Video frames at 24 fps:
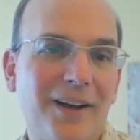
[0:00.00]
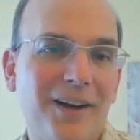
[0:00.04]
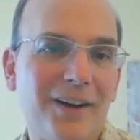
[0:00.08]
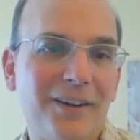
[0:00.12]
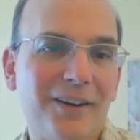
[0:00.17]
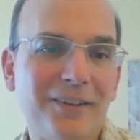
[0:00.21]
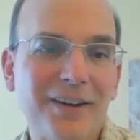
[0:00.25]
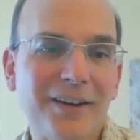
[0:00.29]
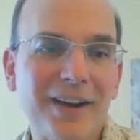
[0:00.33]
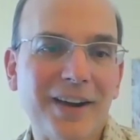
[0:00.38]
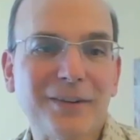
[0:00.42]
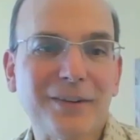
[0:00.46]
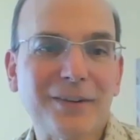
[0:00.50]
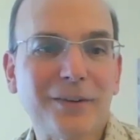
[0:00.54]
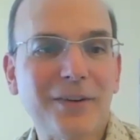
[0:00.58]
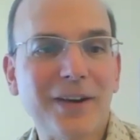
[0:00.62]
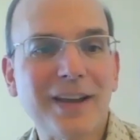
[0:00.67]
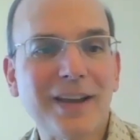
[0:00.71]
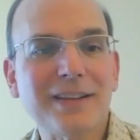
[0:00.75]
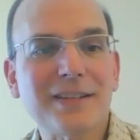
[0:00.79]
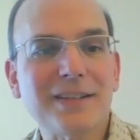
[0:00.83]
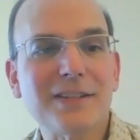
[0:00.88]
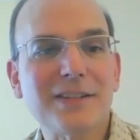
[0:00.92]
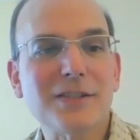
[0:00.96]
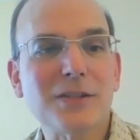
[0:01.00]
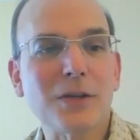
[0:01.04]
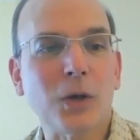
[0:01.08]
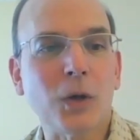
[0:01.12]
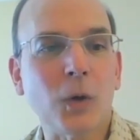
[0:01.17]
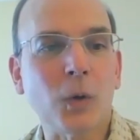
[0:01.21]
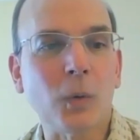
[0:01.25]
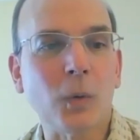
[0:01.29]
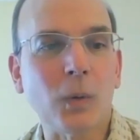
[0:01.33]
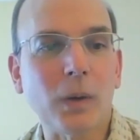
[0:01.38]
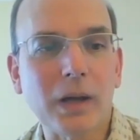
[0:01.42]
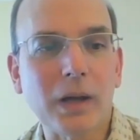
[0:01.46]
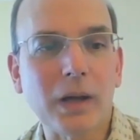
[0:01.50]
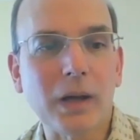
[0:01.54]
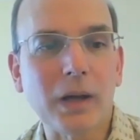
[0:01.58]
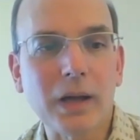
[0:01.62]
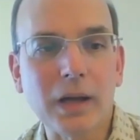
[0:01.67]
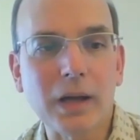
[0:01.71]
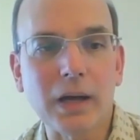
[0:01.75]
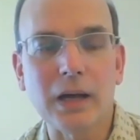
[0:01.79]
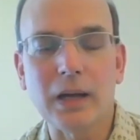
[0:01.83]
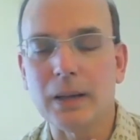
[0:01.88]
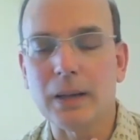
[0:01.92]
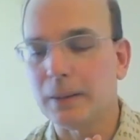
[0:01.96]
All right, great. So,
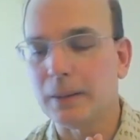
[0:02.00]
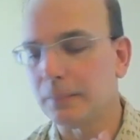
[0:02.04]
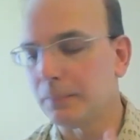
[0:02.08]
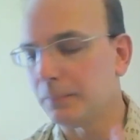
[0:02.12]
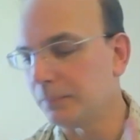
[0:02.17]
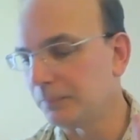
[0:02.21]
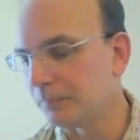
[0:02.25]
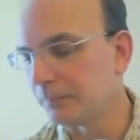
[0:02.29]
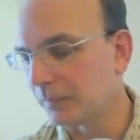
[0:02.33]
uh,